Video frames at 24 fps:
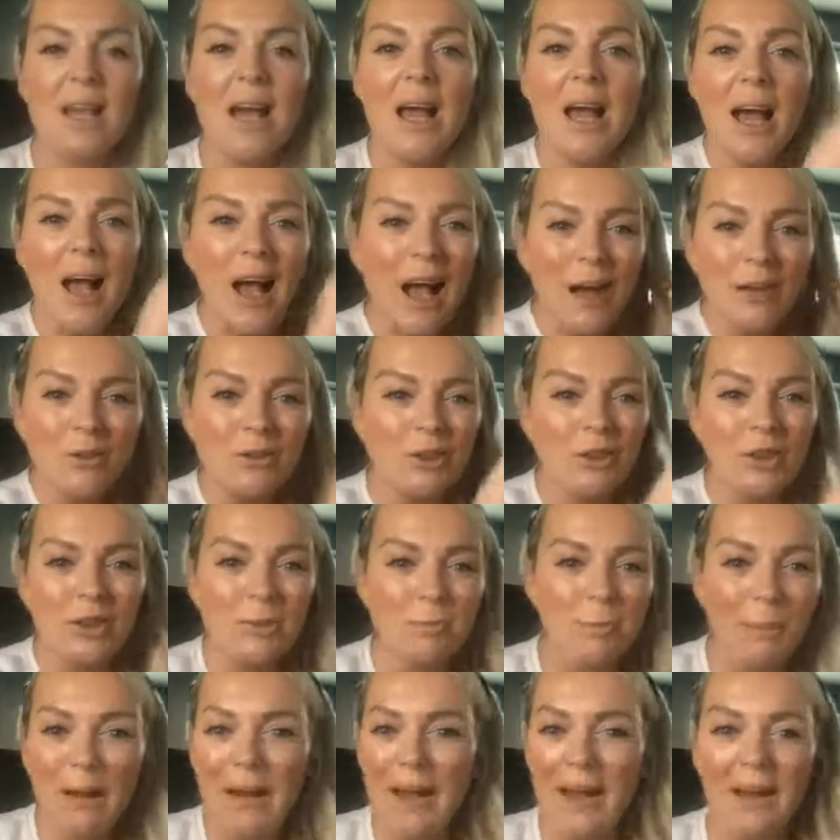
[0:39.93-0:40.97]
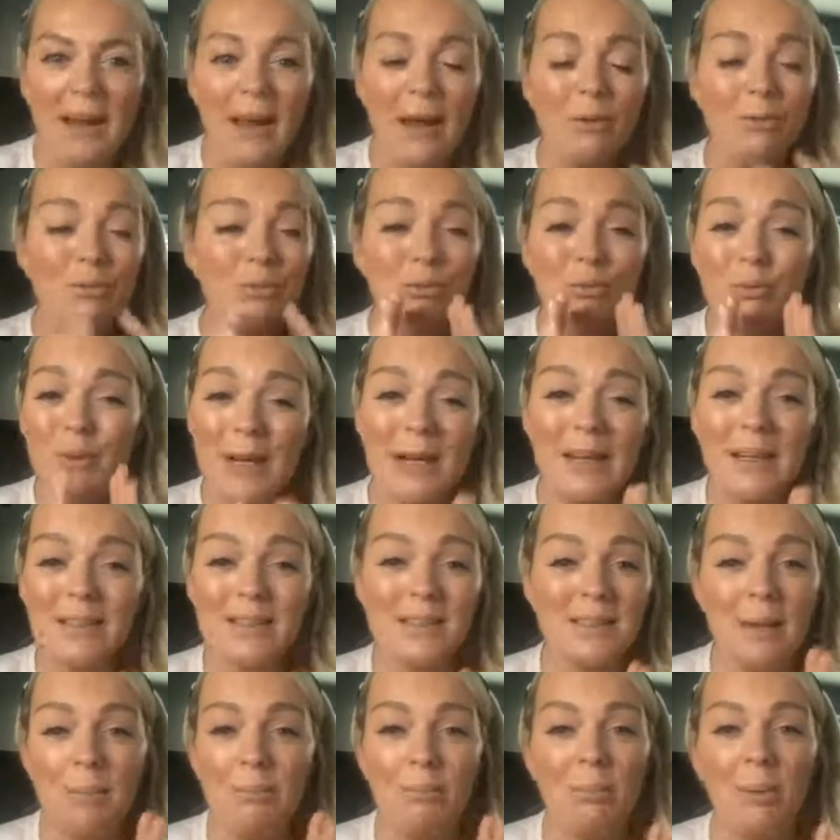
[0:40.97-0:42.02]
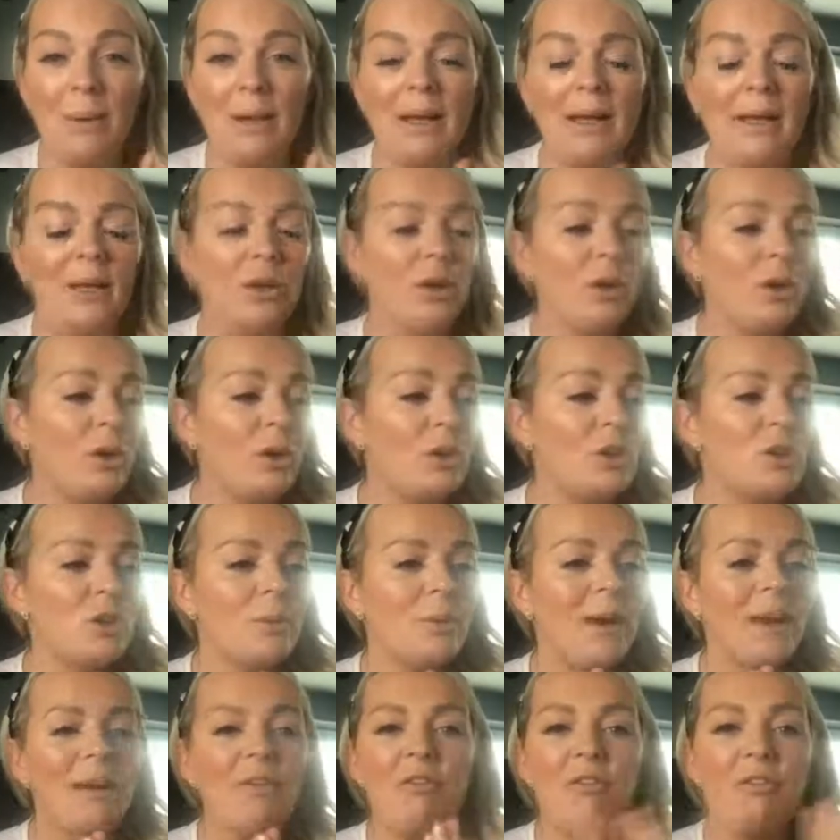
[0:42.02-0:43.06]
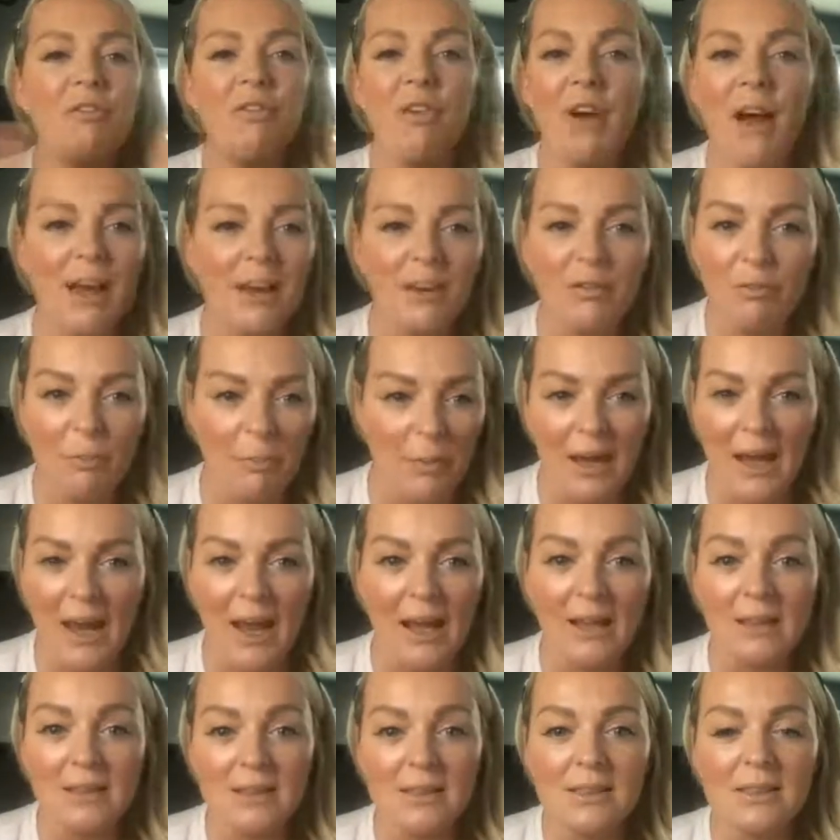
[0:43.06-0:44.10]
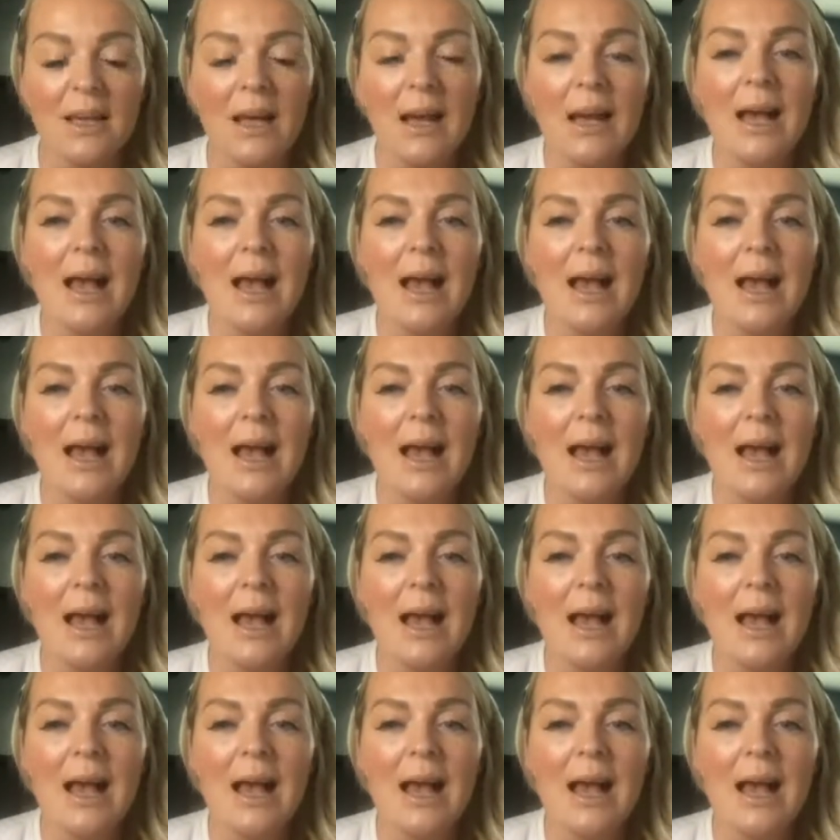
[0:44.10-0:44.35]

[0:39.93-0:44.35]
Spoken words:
how to just plan out really simply. You can do it in 5 minutes.